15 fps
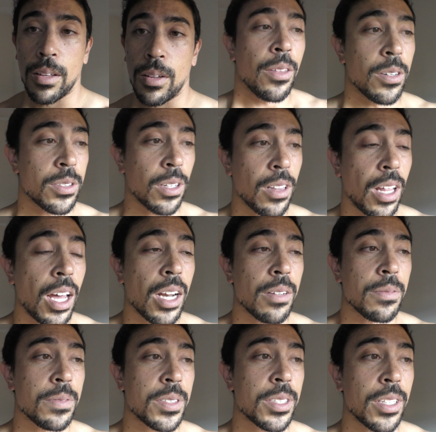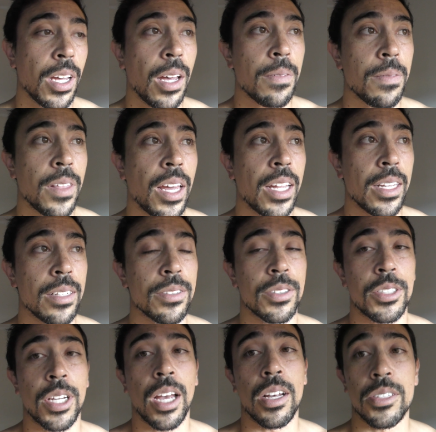there's a lot of stuff that is a
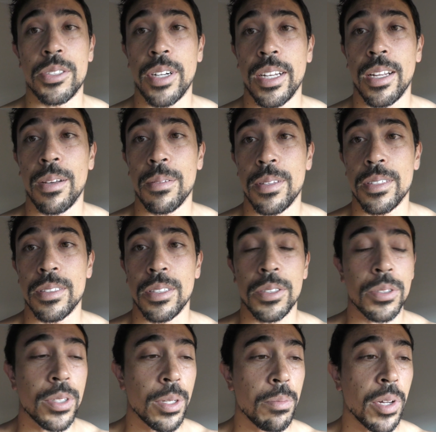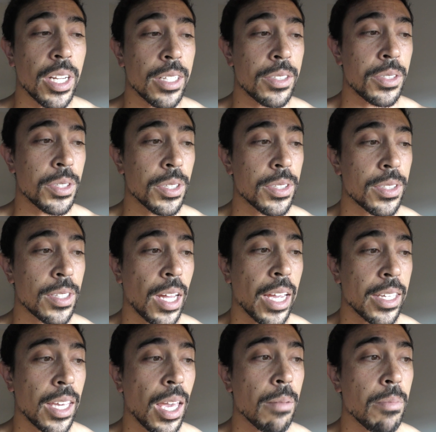challenge right now with this injury, but it's just, I
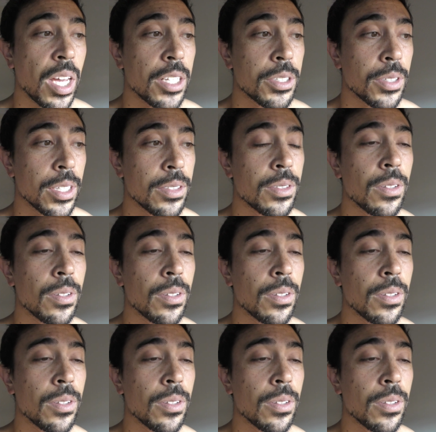can't measure it.